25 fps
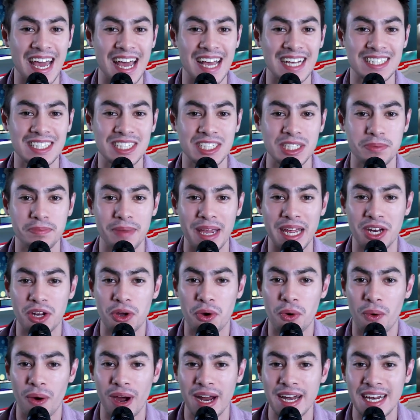guest, she's
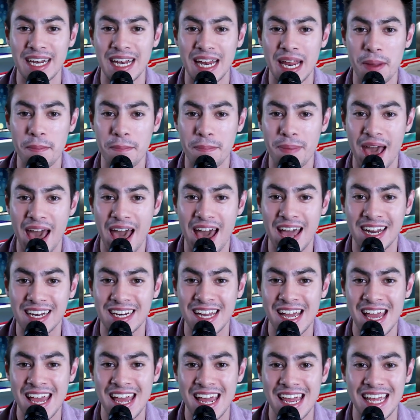made quite an
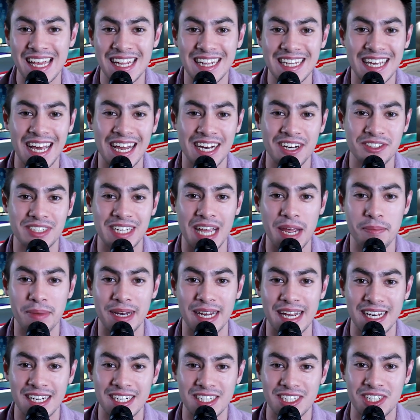impact in the
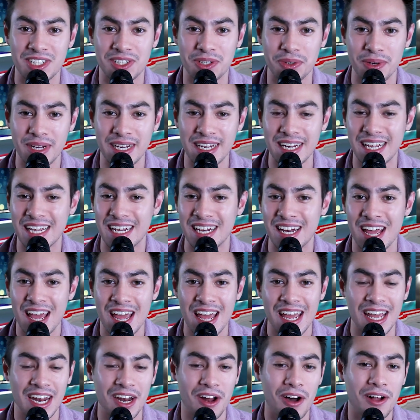entertainment industry and
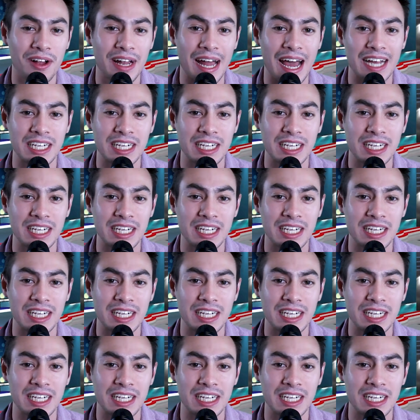in all